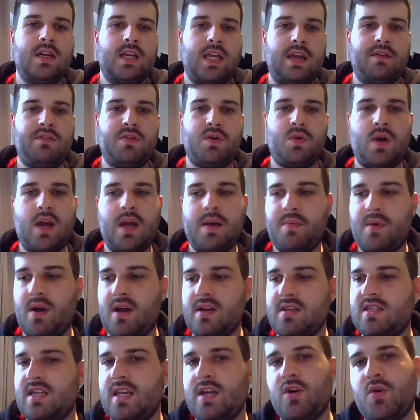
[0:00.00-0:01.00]
given away by
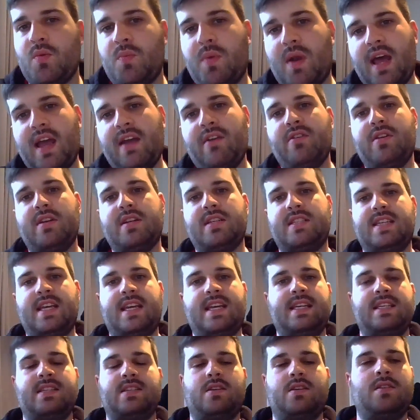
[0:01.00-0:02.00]
a single player in a
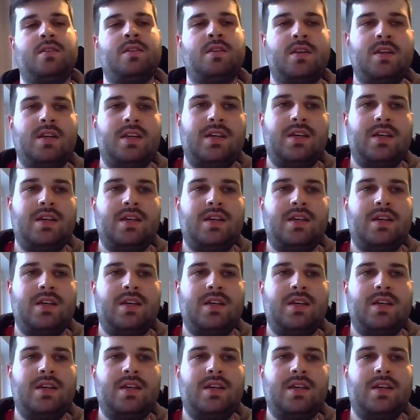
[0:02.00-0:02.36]
season.